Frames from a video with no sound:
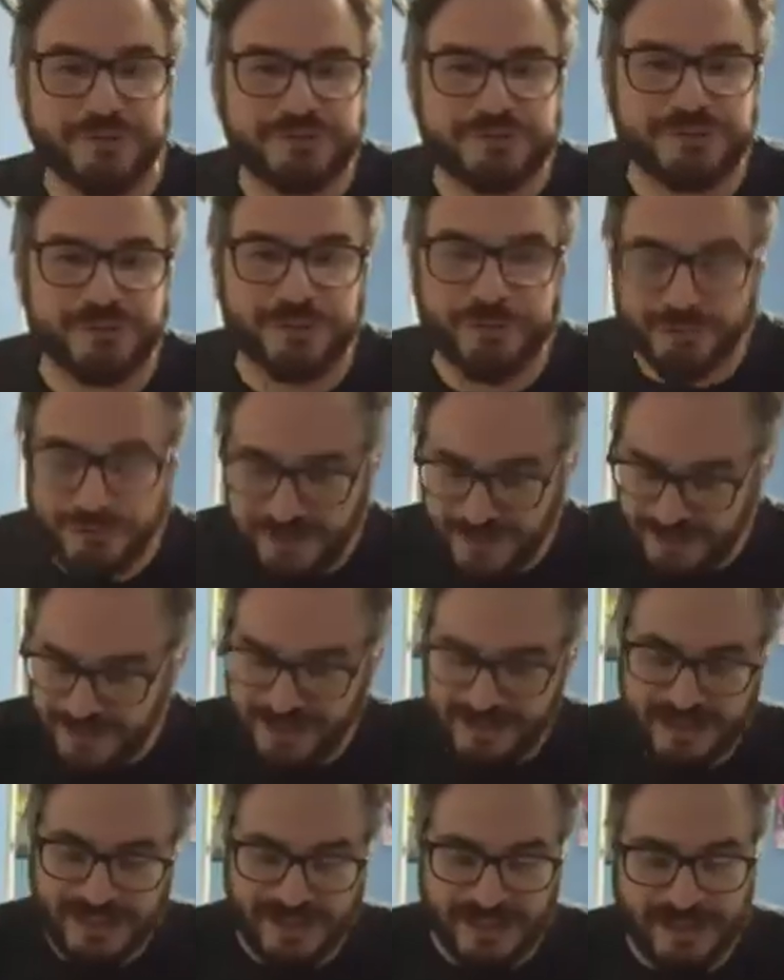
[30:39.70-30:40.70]
soon.
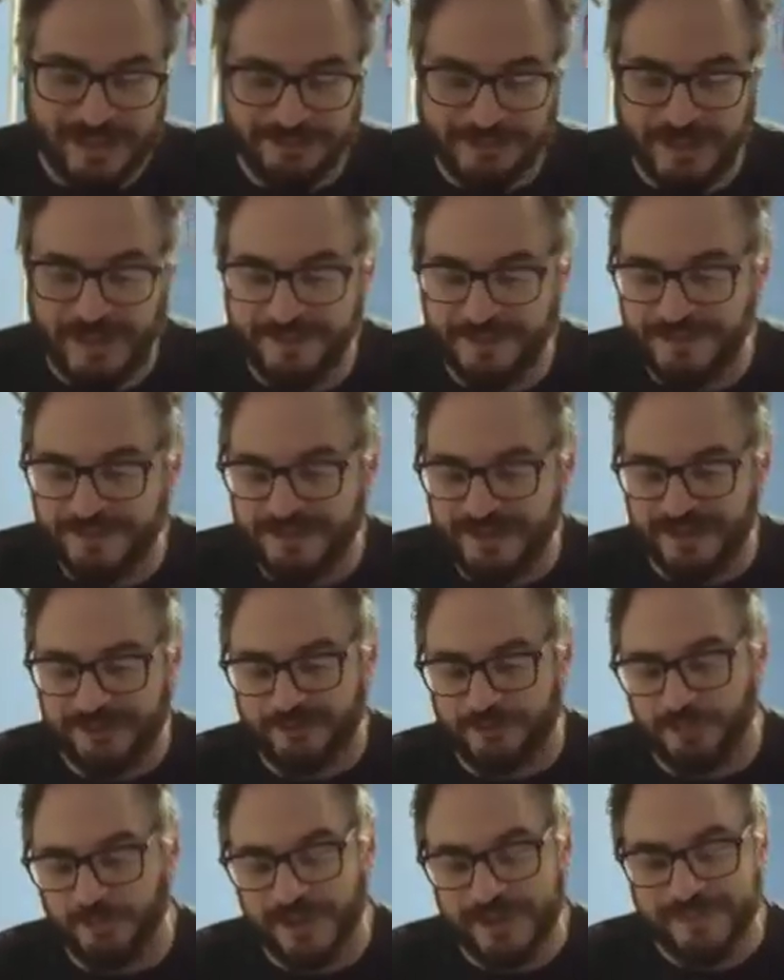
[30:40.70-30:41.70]
Probably in the
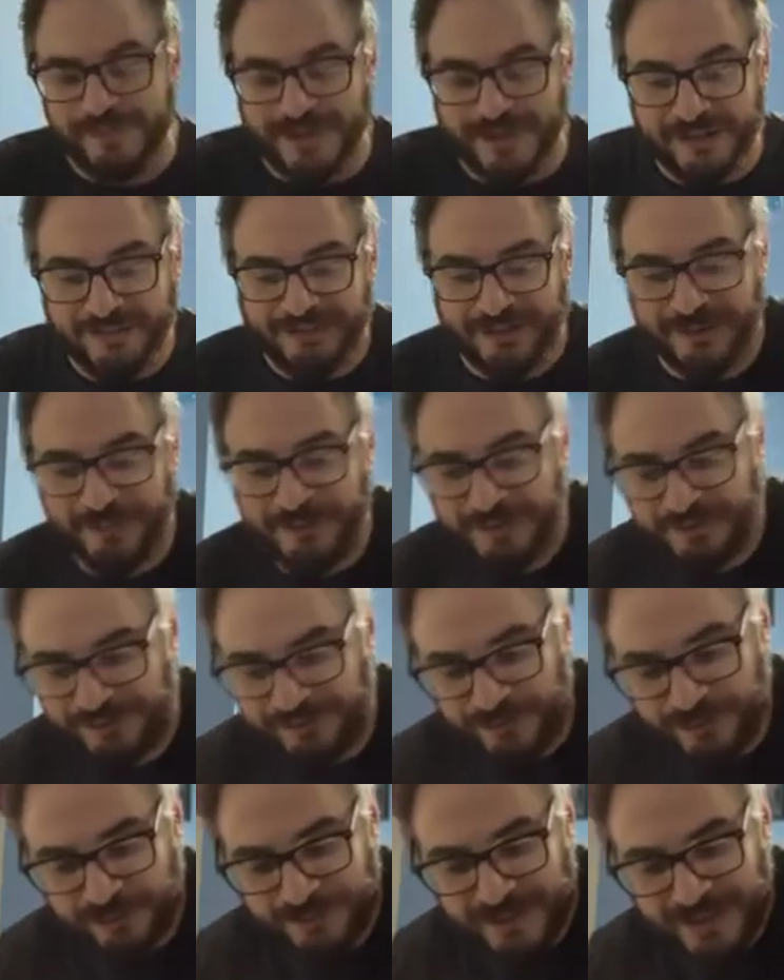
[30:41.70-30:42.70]
next 20 minutes, I would
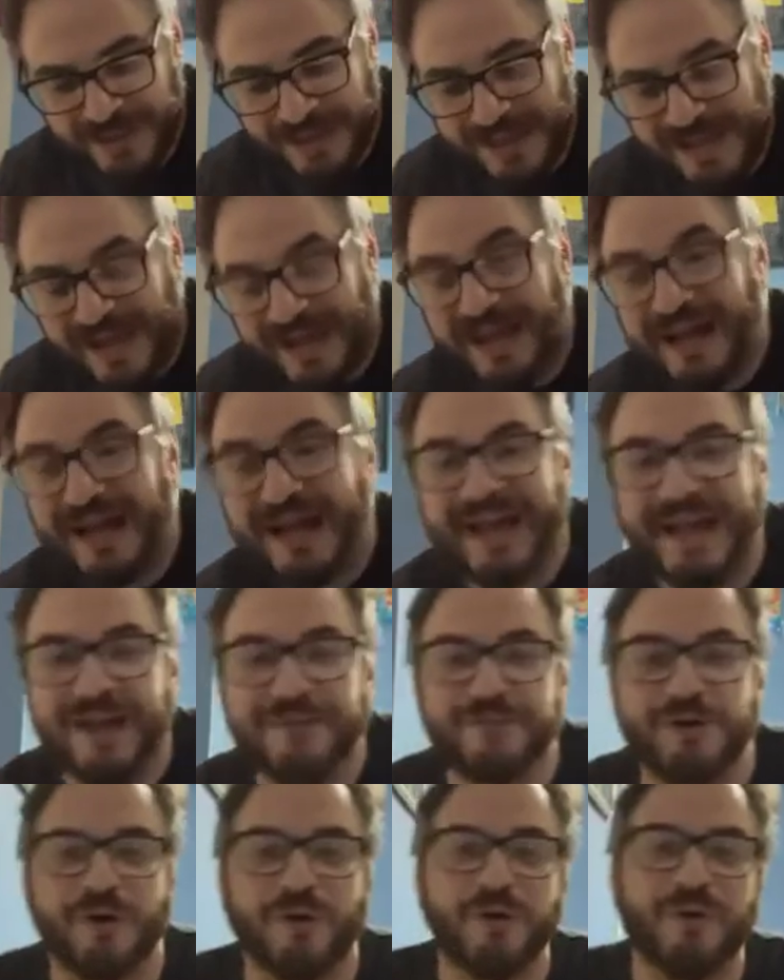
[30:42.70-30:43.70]
assume. I
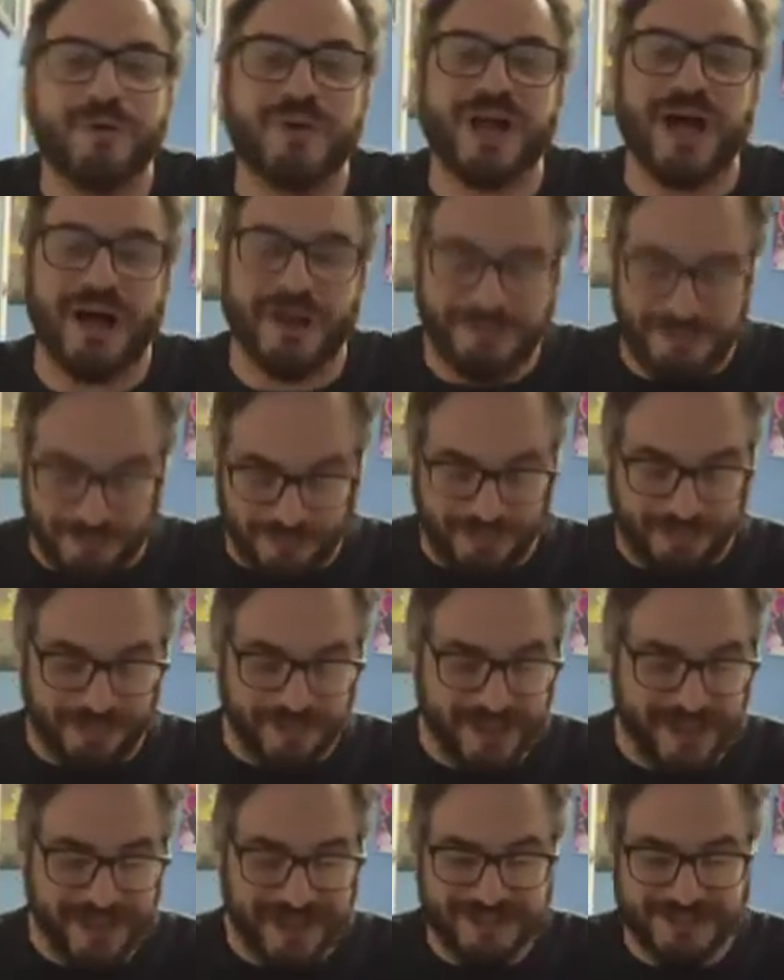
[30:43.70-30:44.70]
have a whole other
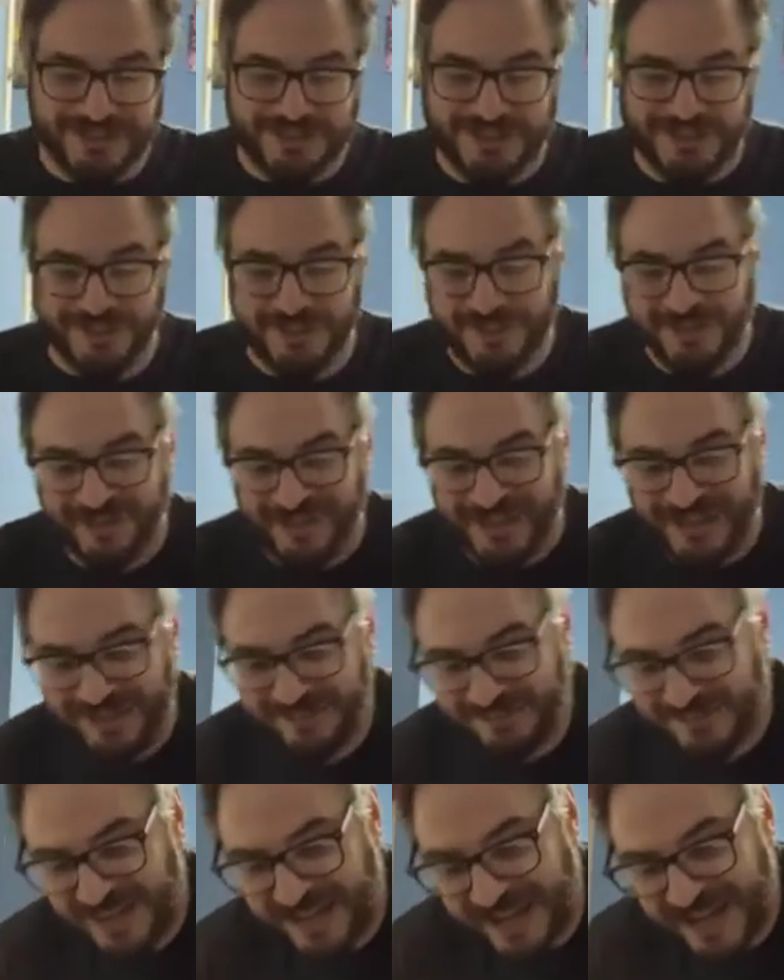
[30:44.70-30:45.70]
thing to show you
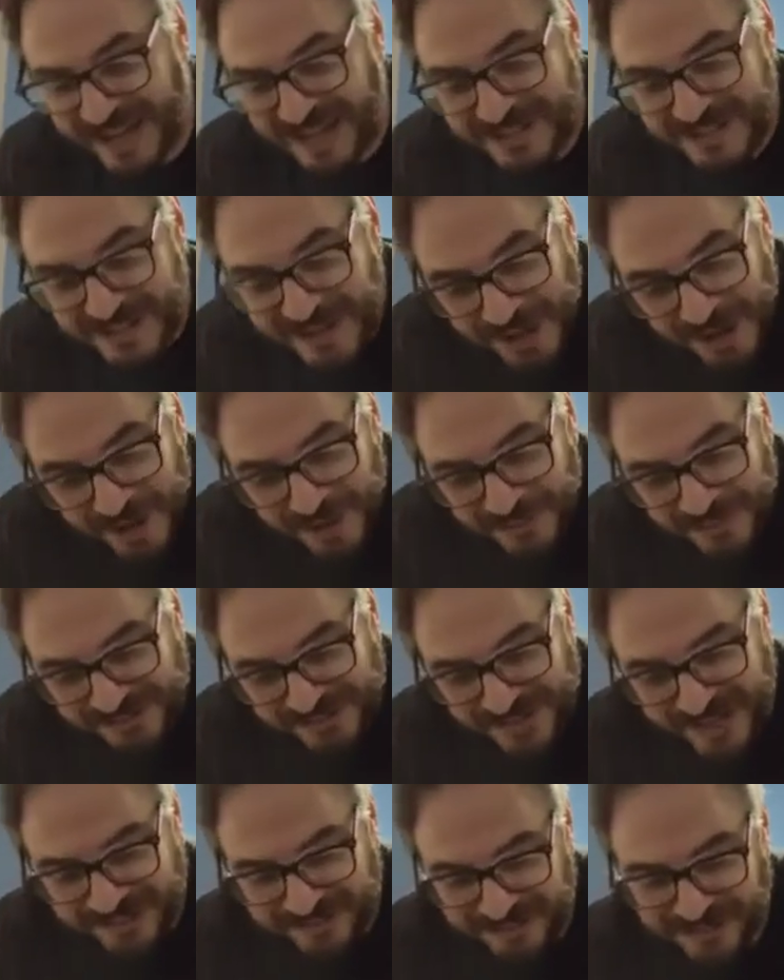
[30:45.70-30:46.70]
guys that I know
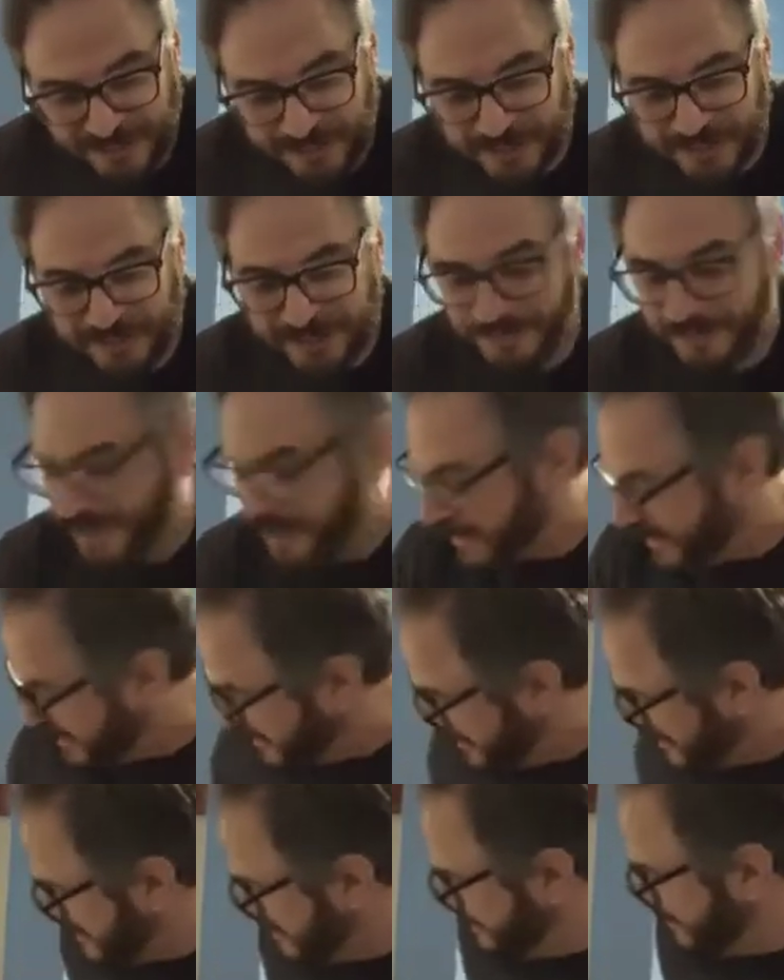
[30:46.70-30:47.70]
is actually worth
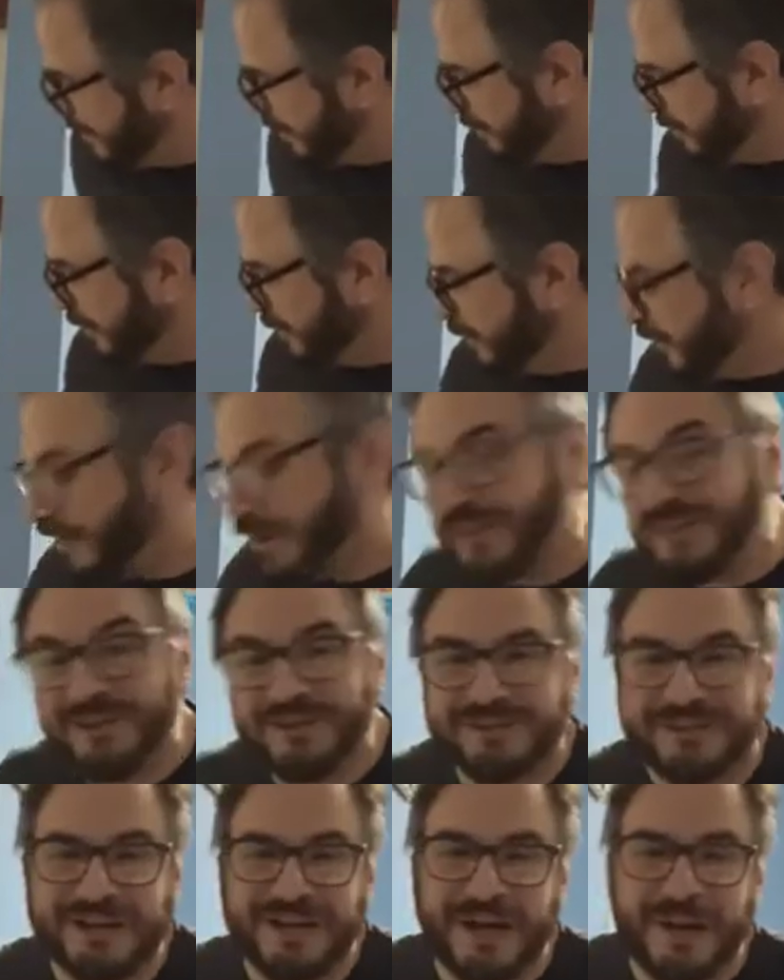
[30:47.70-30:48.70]
money, because I've already
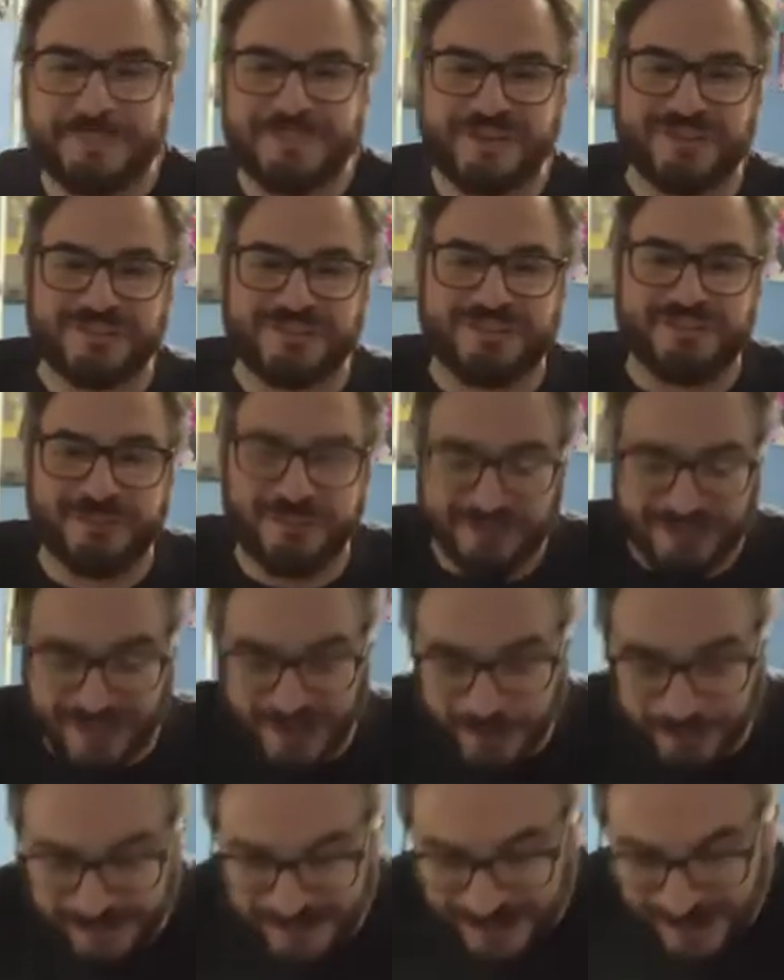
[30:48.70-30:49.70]
looked it up, because as soon as
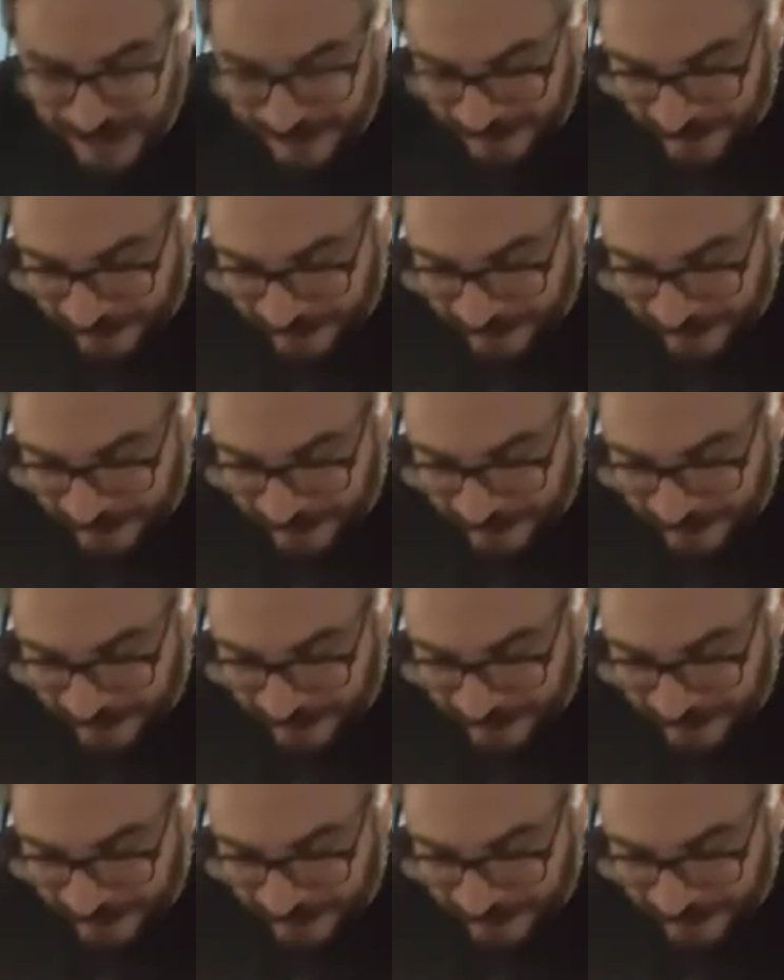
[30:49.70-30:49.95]
I opened it up, I